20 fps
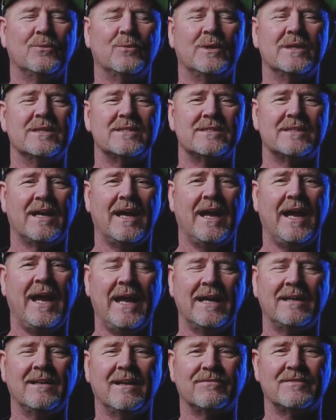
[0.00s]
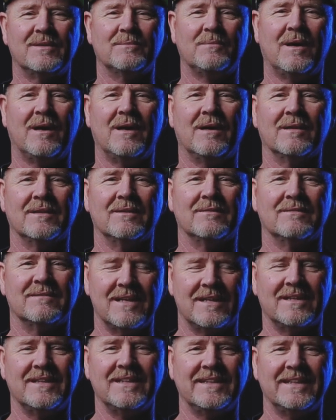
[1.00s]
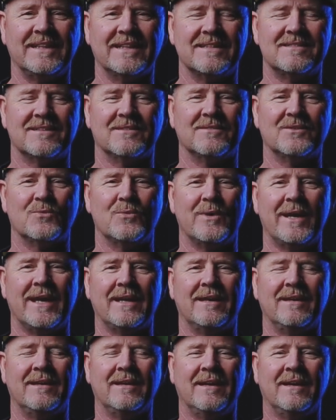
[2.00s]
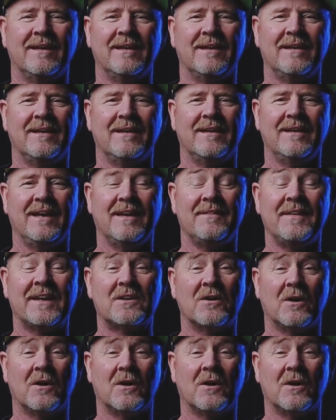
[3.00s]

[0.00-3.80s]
was hand off the ball and run it in the end zone to win. And they